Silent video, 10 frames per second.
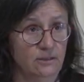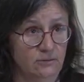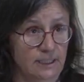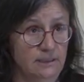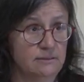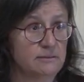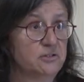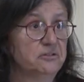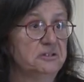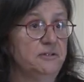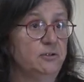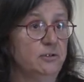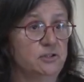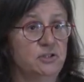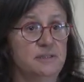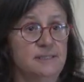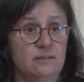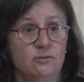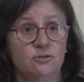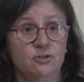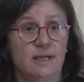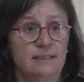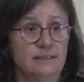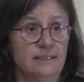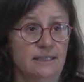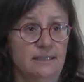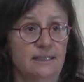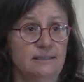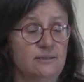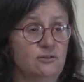Okay, so if you are just contracting like that,